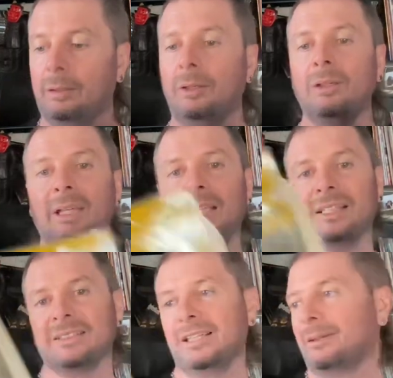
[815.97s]
All right,
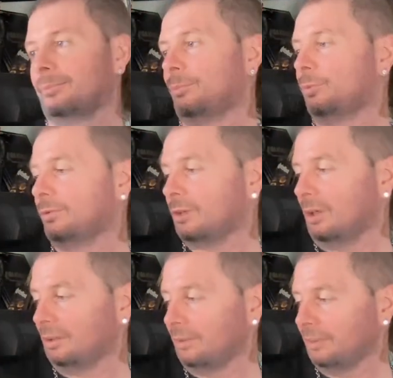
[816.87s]
last up, we've
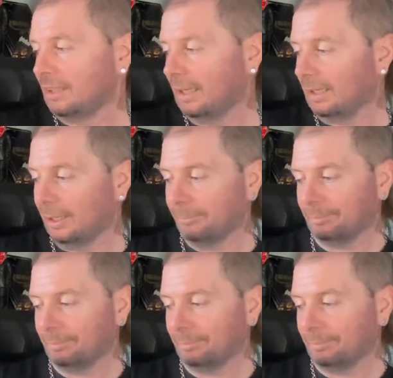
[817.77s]
got Living Colour.